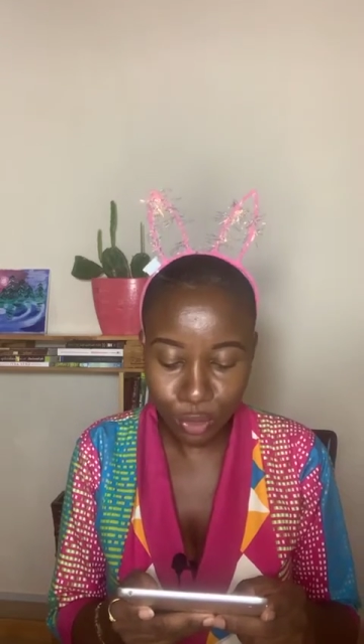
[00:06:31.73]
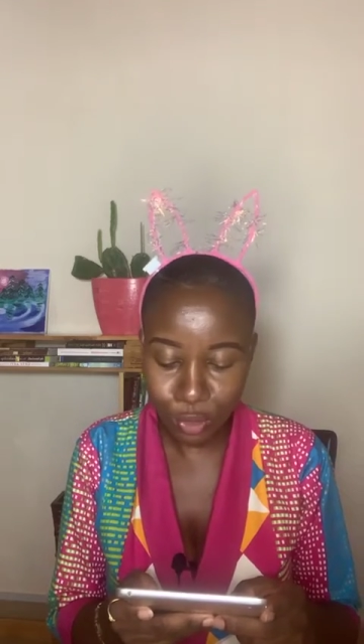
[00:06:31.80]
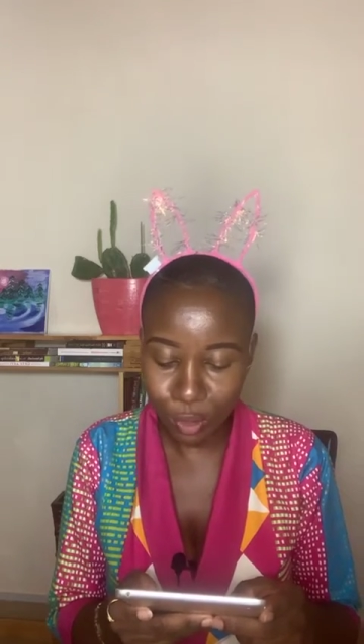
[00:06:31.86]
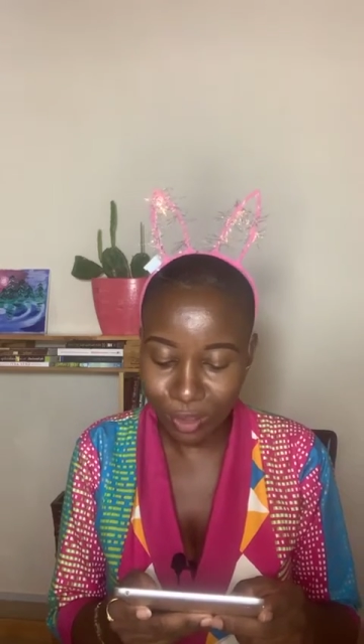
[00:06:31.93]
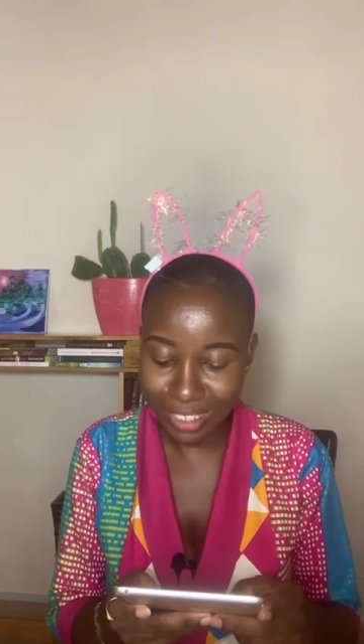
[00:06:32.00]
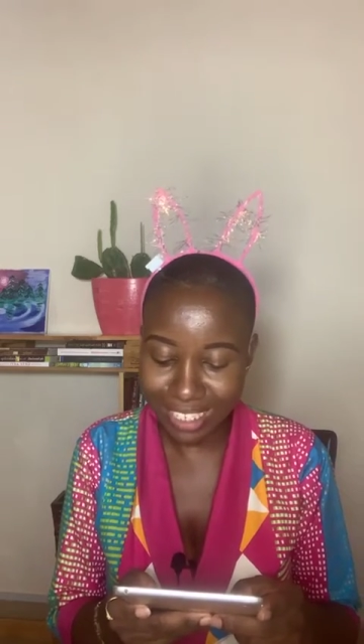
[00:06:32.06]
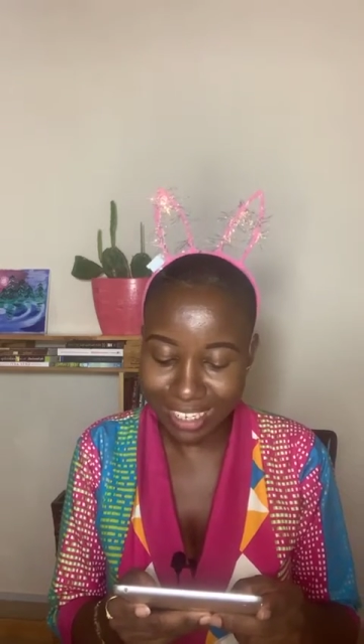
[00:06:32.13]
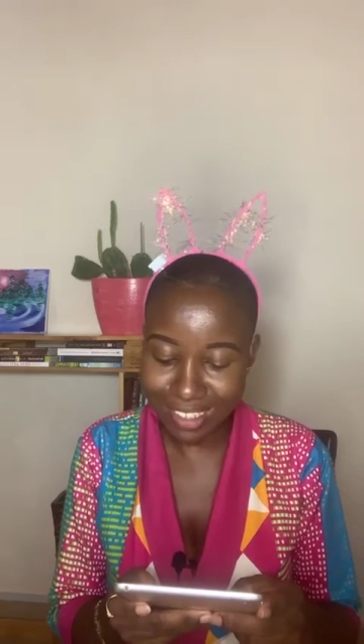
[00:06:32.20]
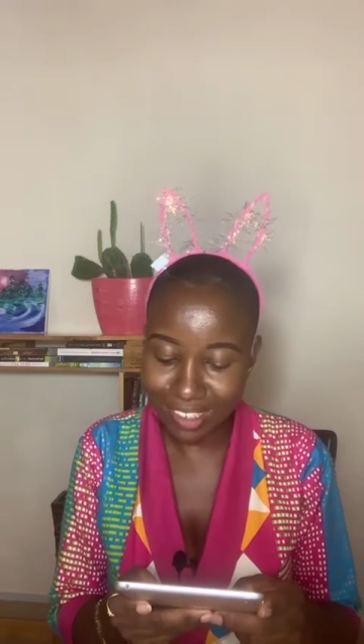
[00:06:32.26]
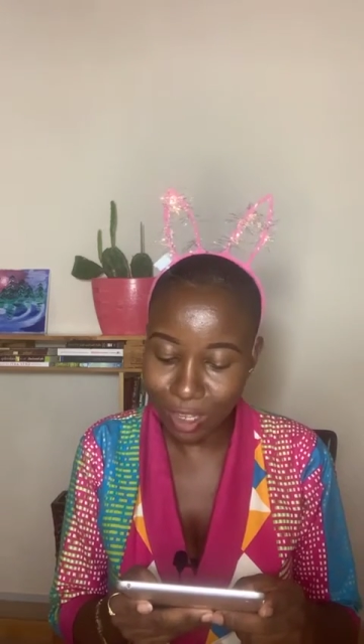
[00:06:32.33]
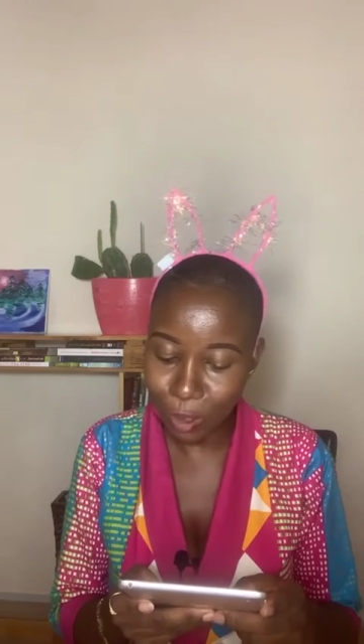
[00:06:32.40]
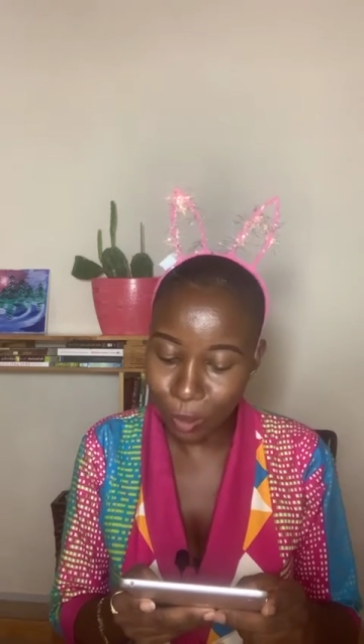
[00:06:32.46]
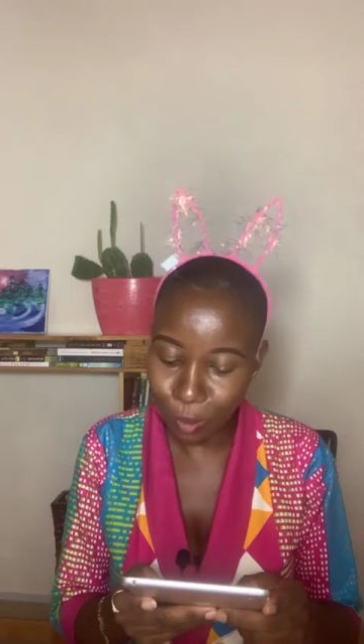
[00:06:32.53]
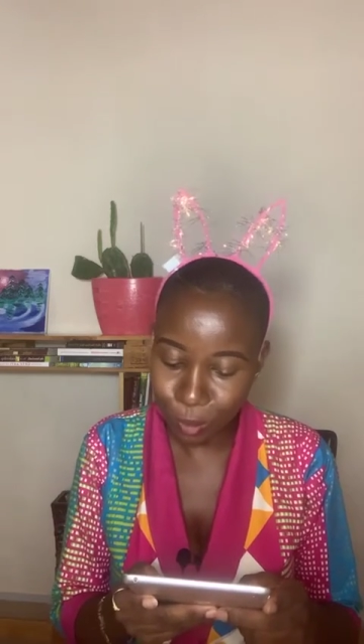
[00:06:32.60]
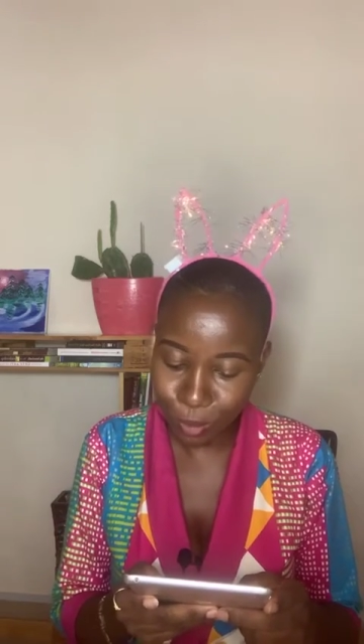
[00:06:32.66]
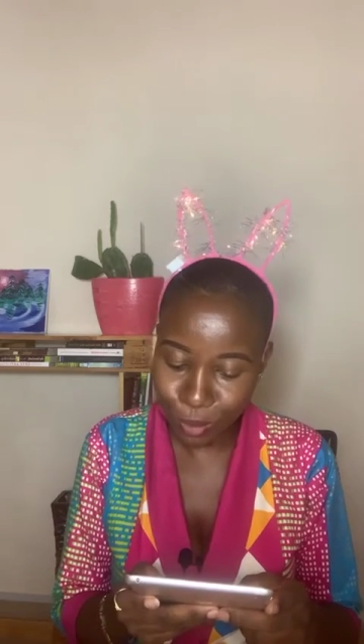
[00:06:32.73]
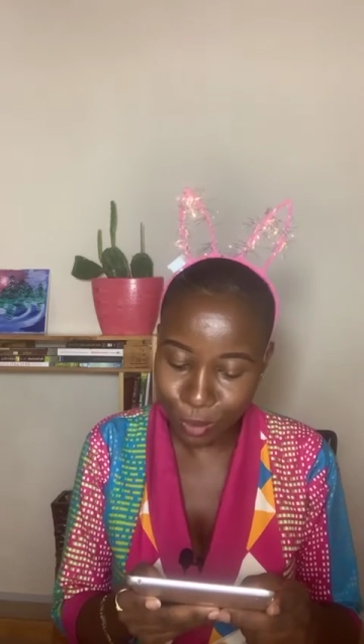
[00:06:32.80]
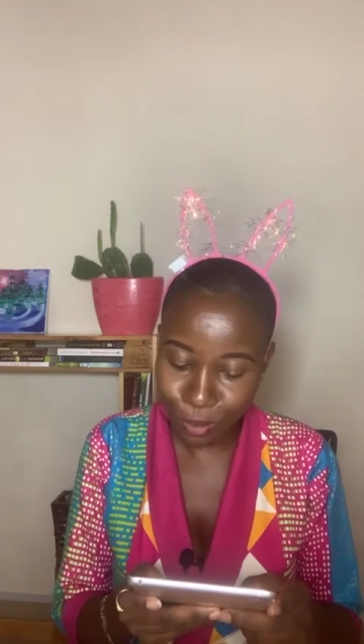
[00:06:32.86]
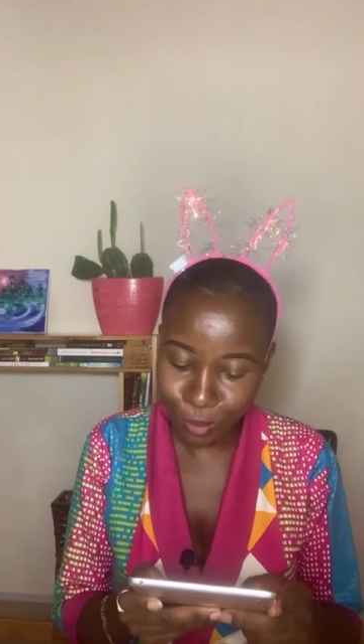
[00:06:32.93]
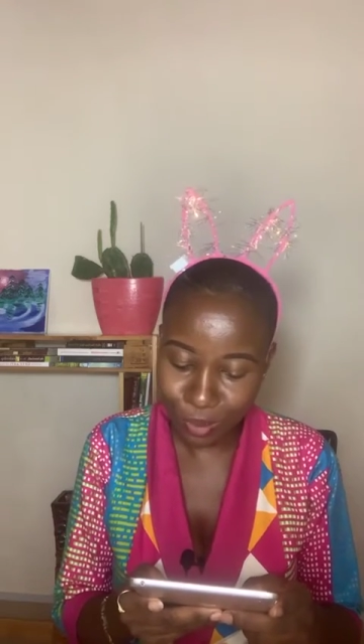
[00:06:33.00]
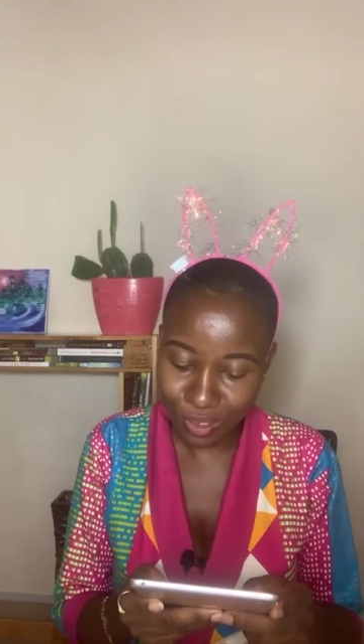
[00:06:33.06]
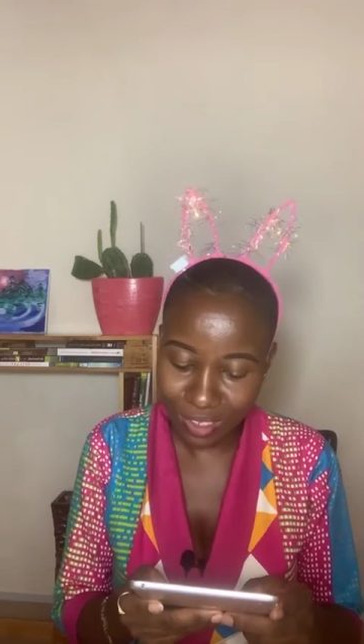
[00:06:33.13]
Sean Dental
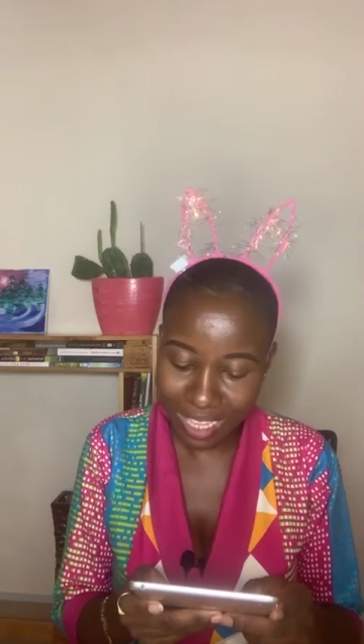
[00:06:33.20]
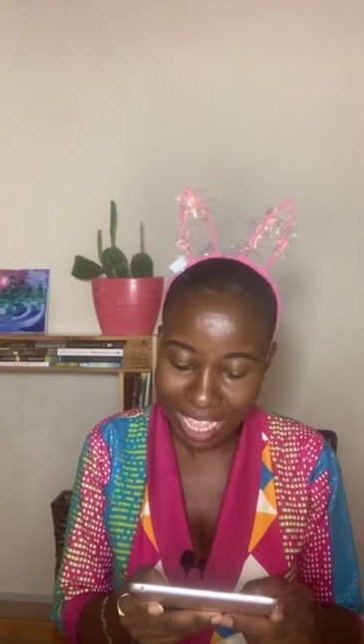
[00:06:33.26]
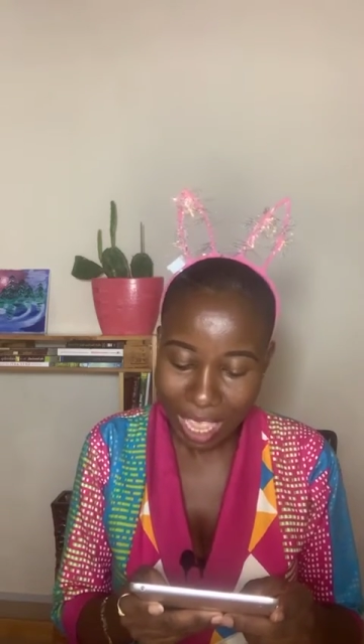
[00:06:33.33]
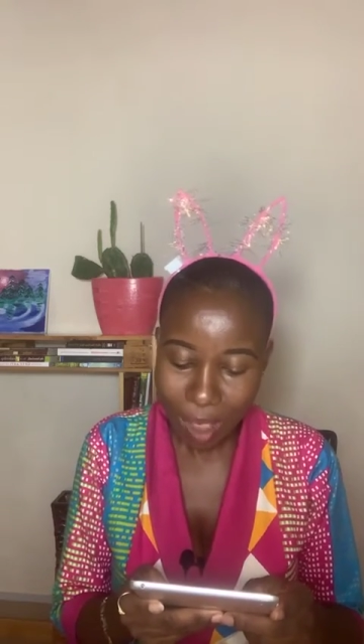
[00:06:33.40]
Consult